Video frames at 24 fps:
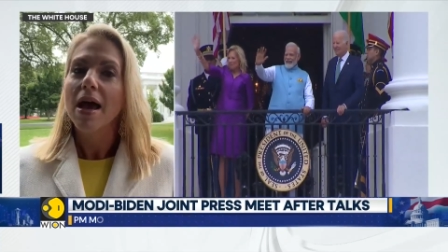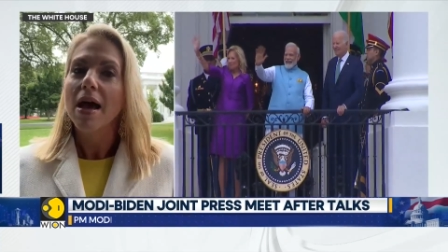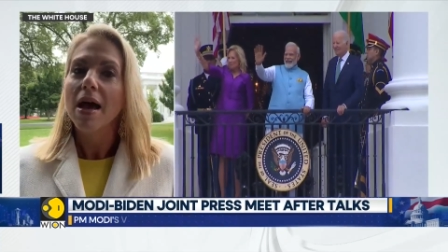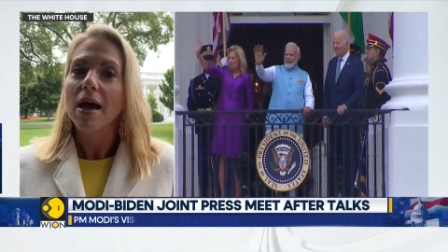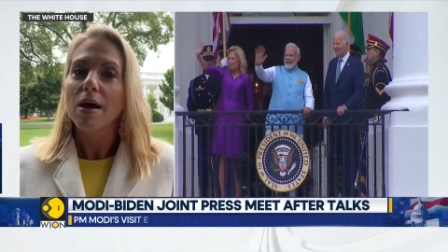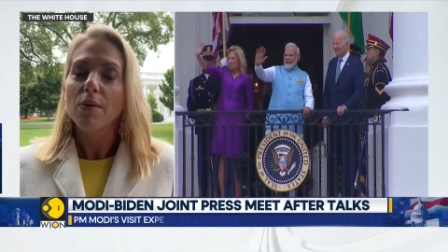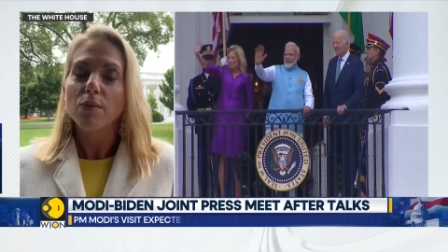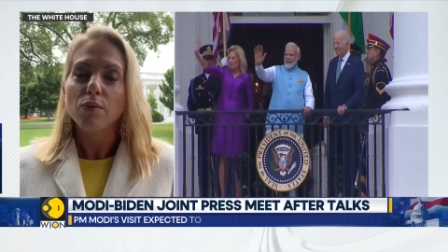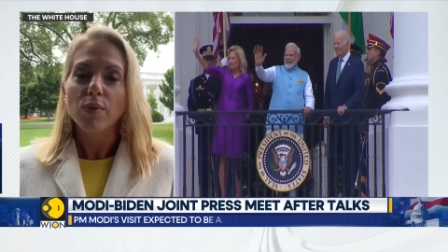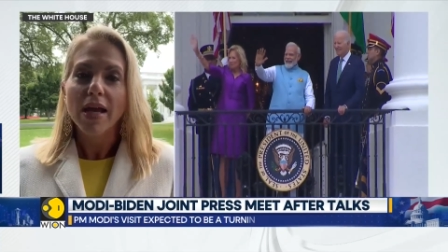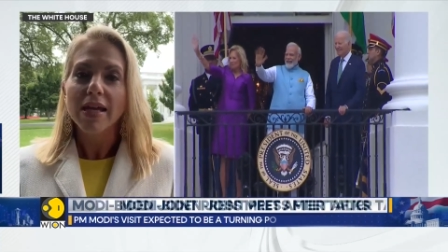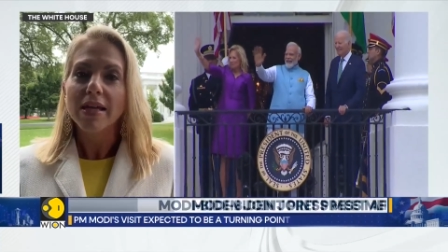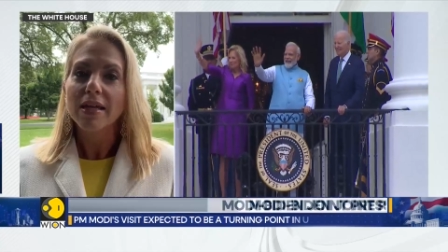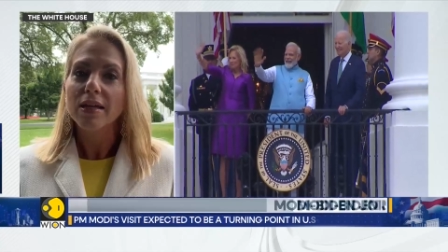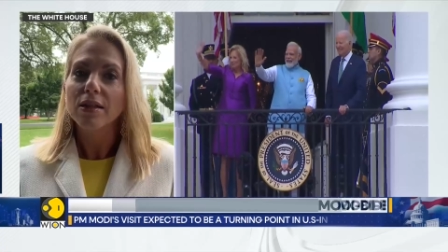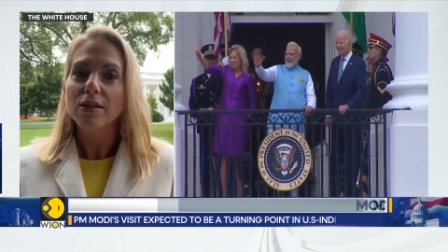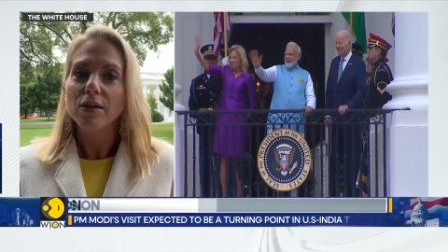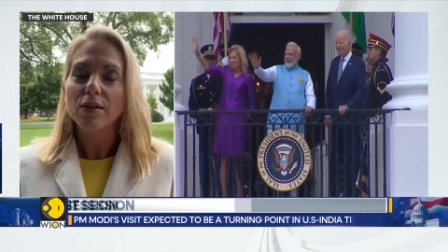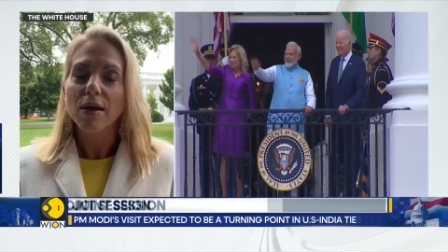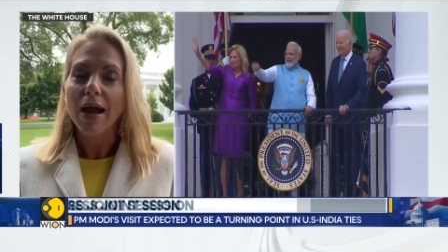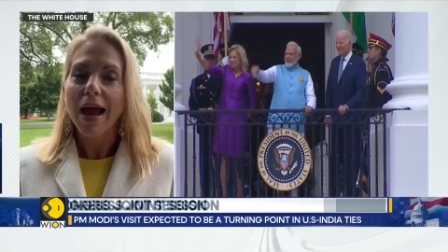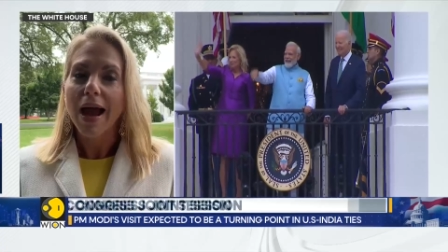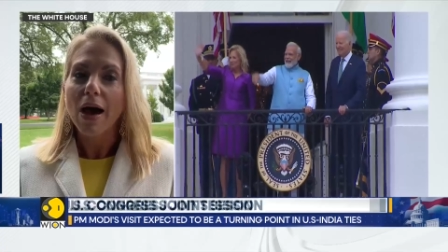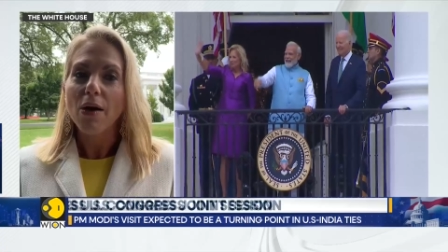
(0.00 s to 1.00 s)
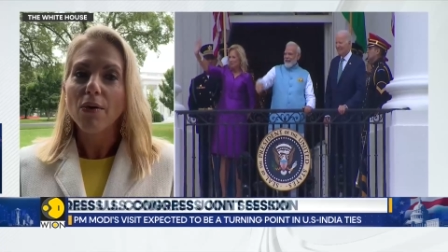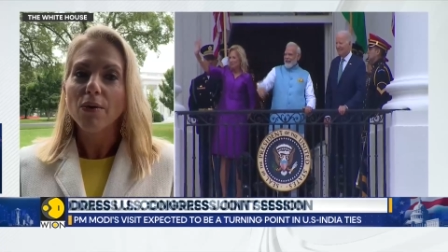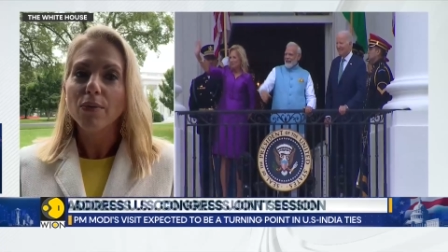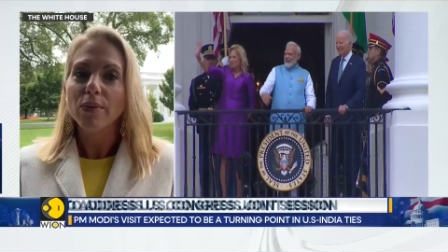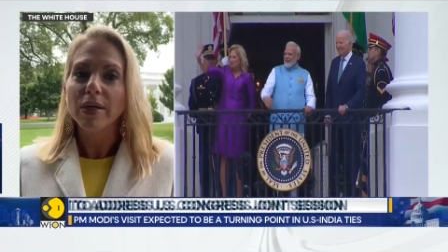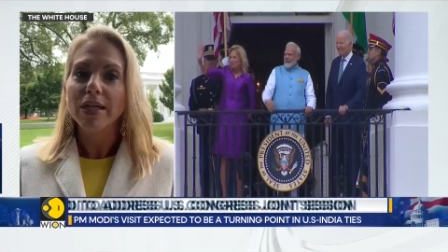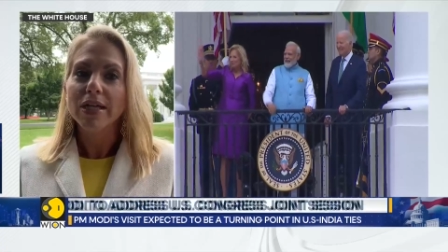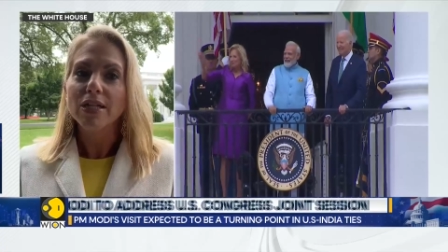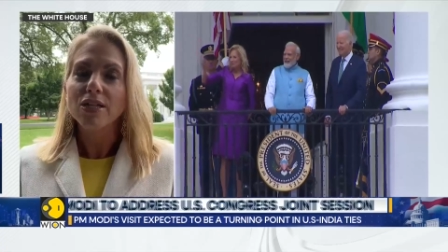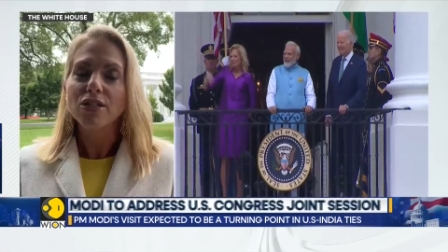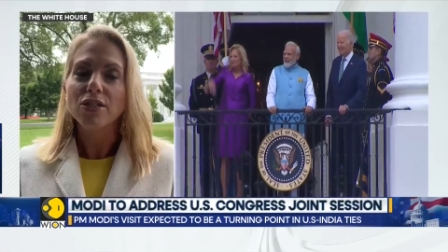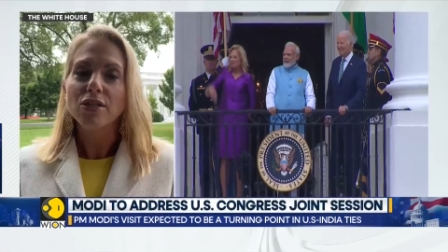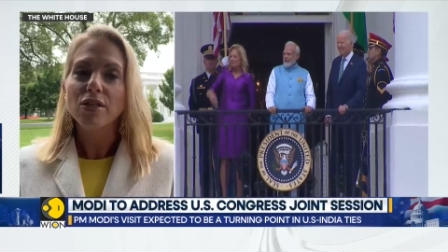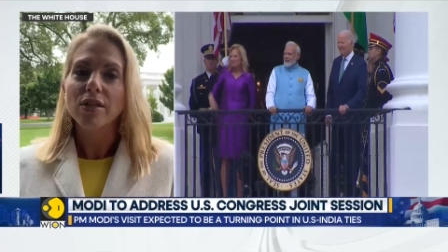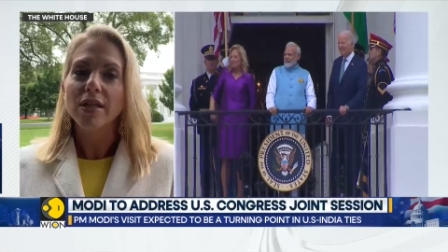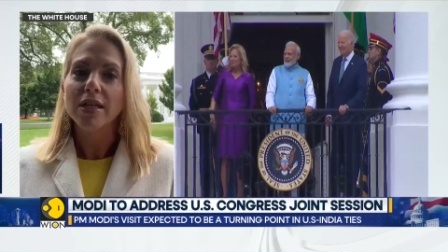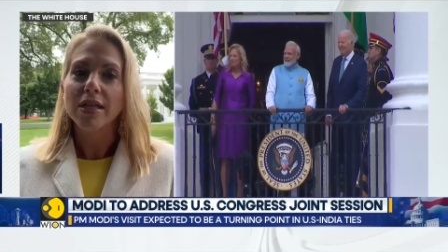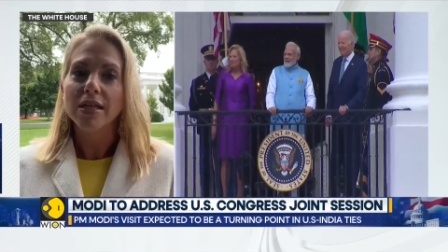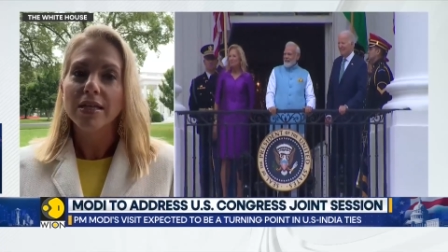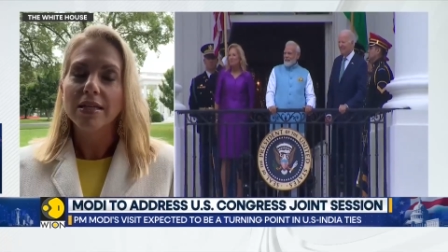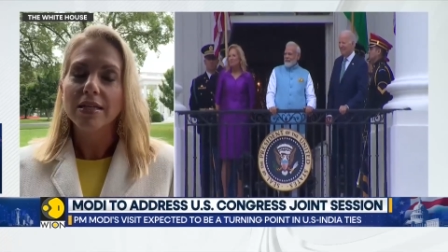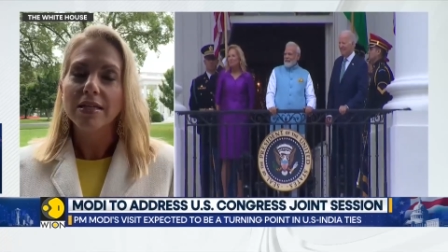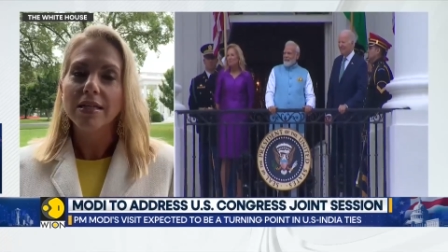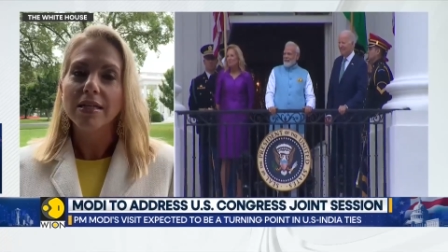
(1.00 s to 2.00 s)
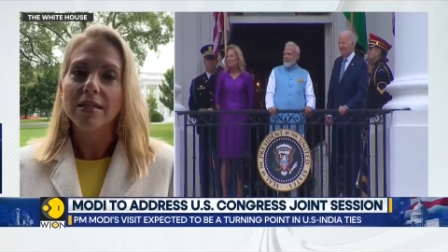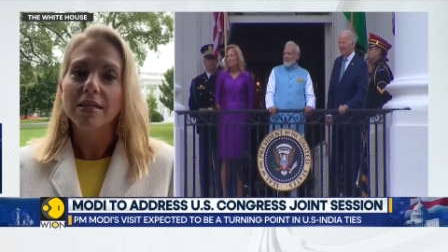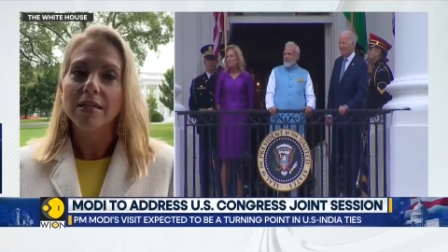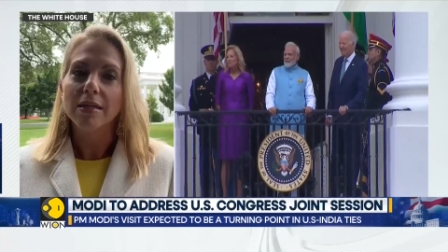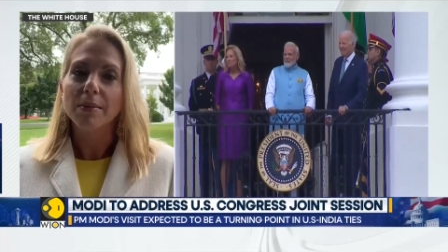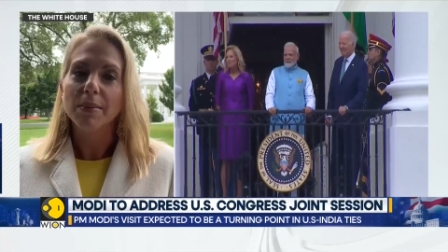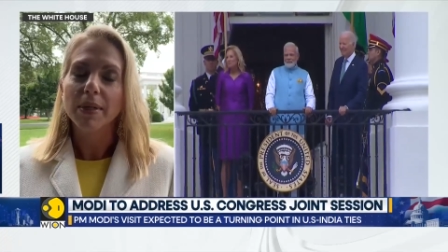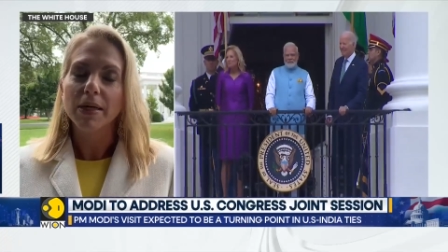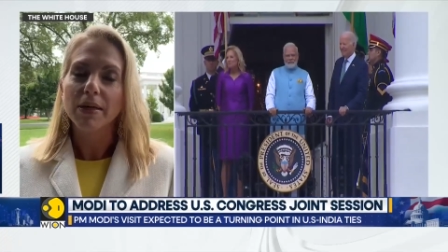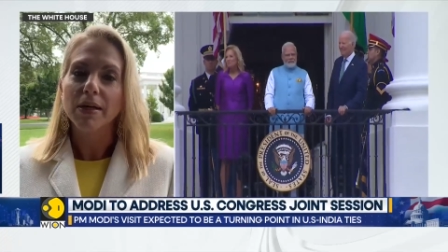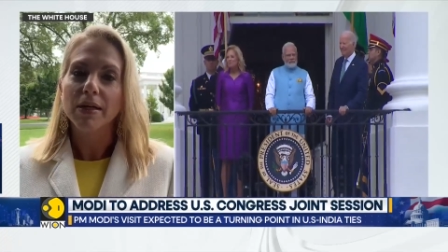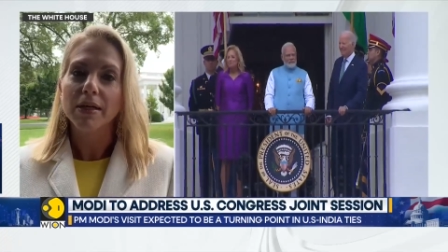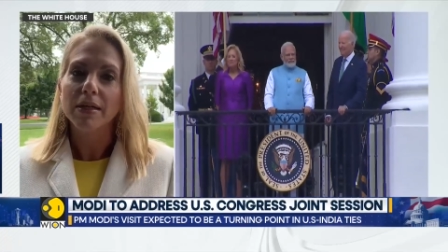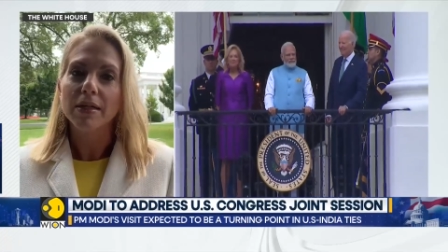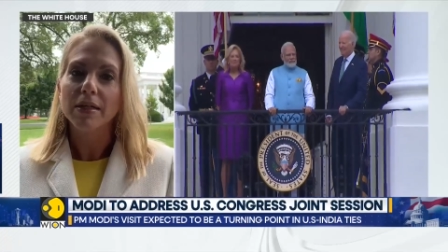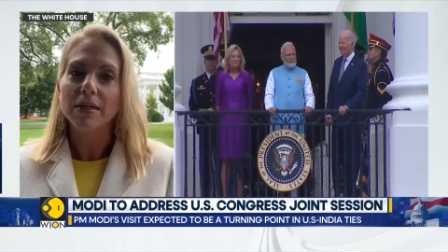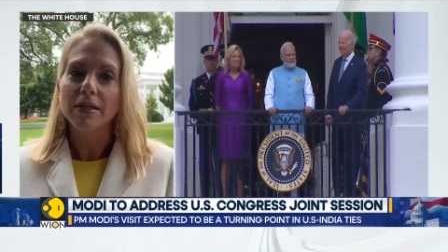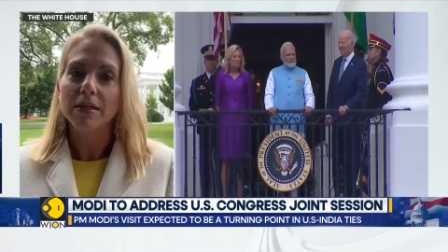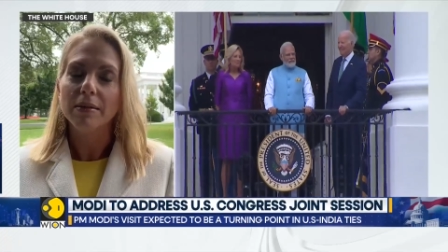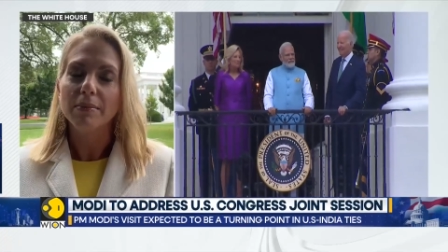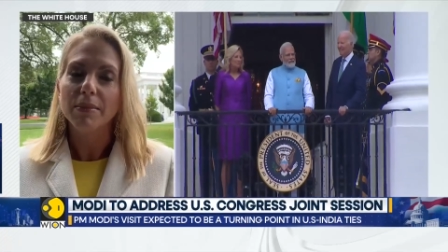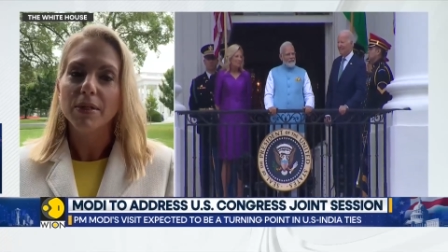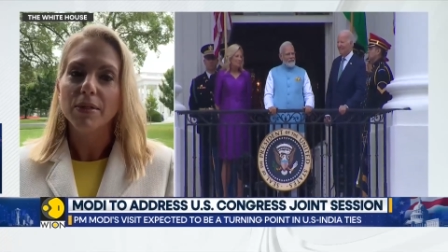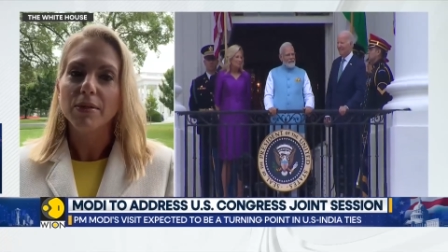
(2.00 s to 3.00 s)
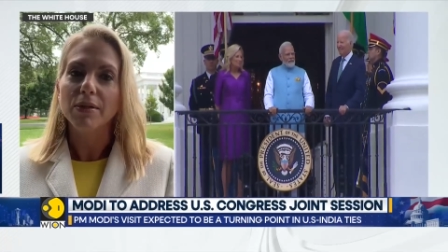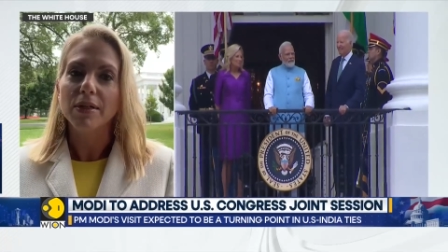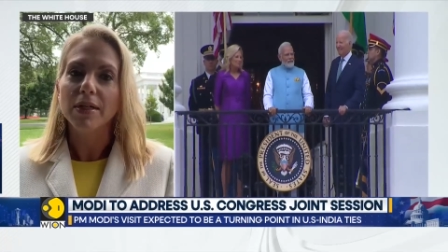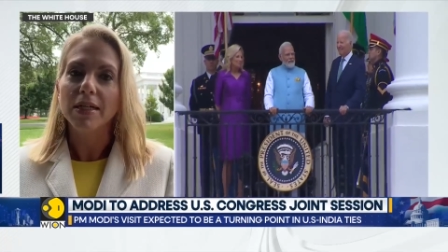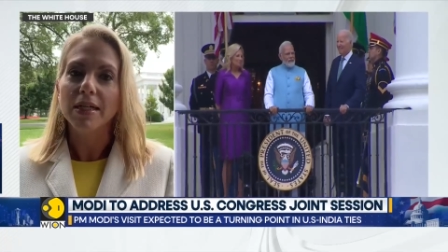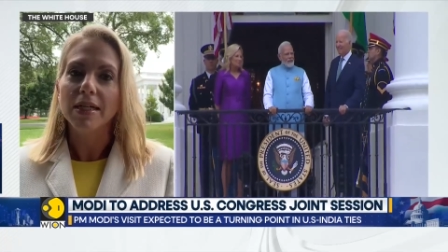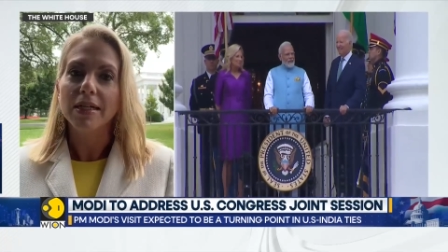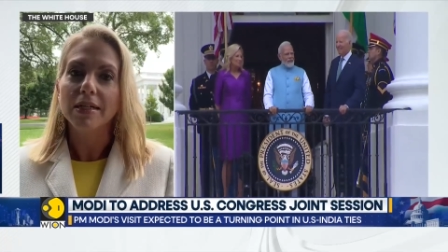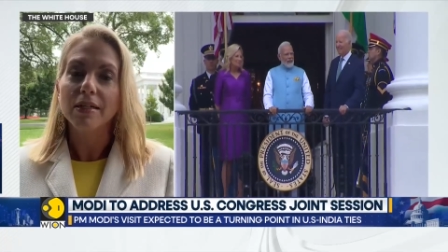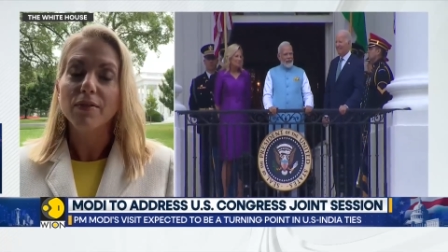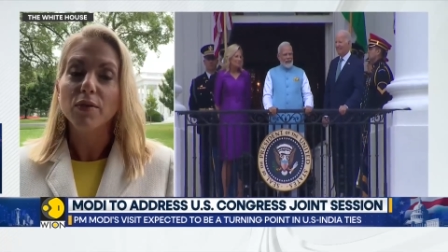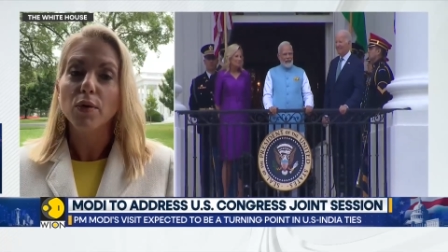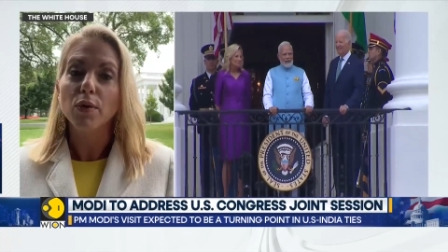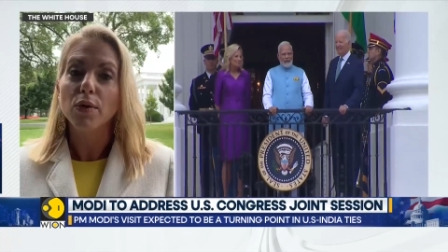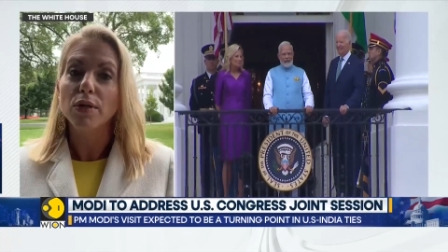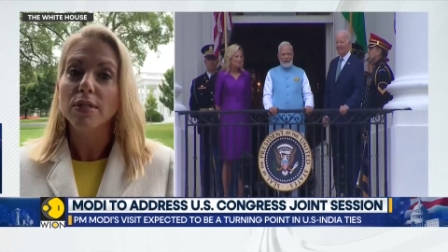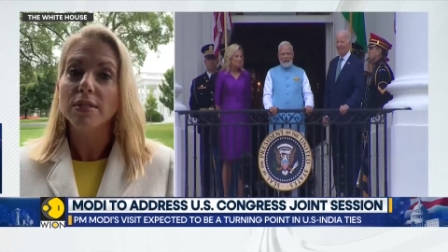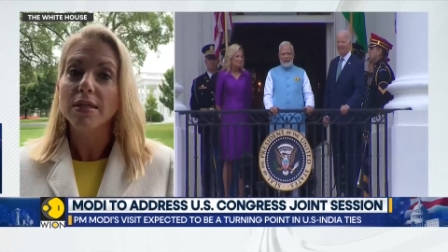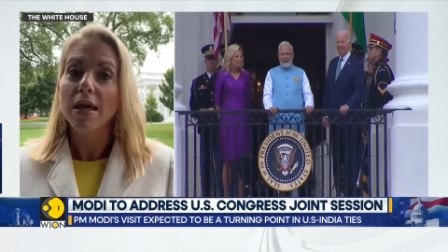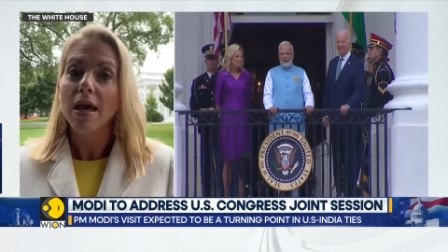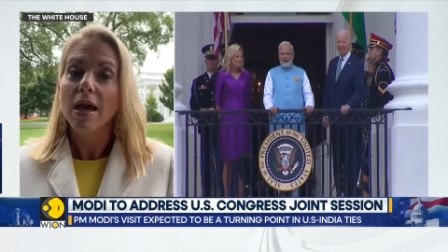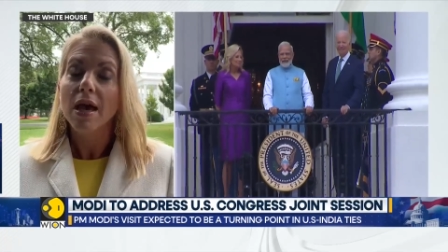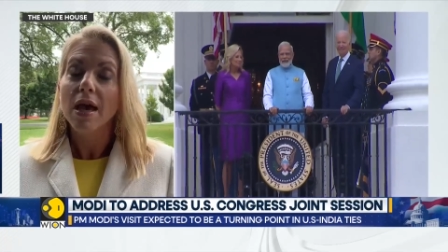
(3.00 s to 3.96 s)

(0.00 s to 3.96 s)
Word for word: uh, regular outreach to the Indian American community. And of course,